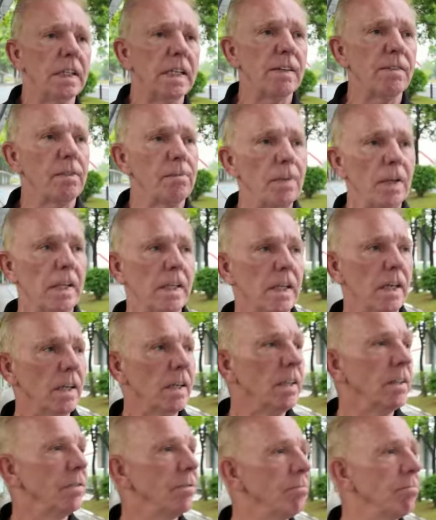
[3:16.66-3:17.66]
Never been
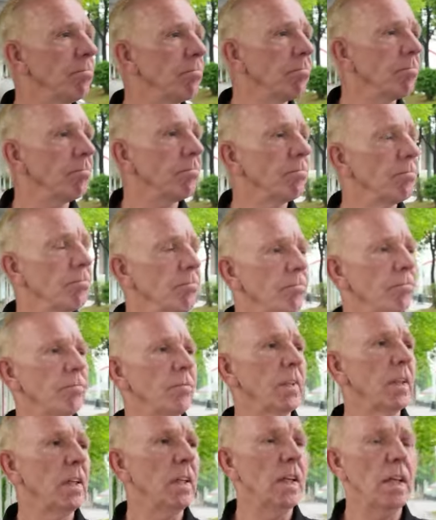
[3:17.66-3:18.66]
there.
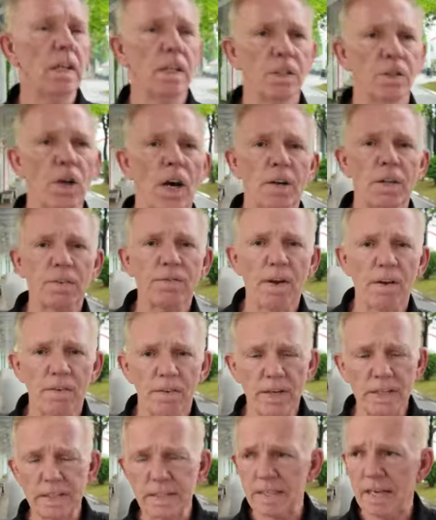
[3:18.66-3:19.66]
China is very,
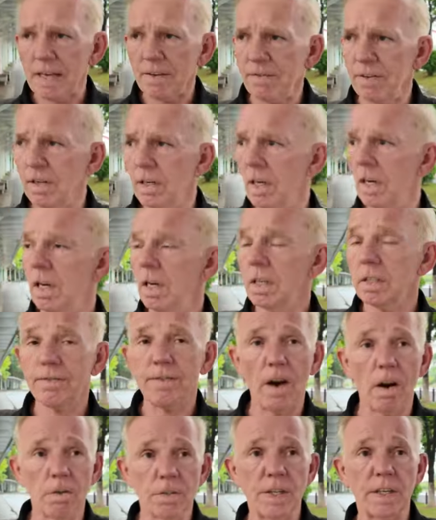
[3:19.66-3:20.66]
very safe. As
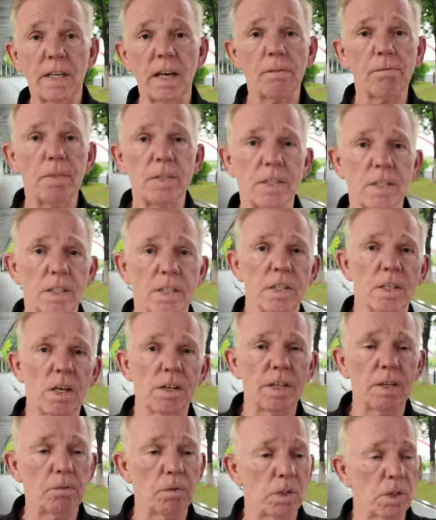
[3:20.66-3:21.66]
far as the government's
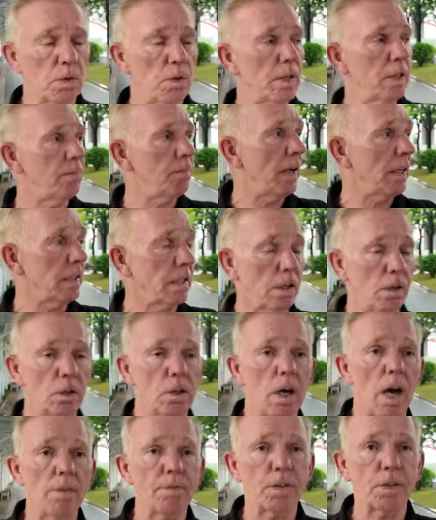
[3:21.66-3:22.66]
concerned, it will do its best to
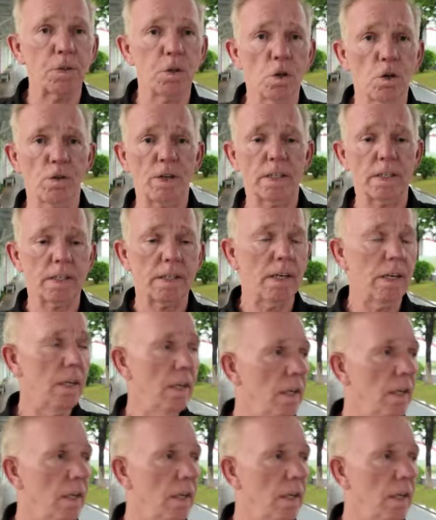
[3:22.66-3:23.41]
look after tourists.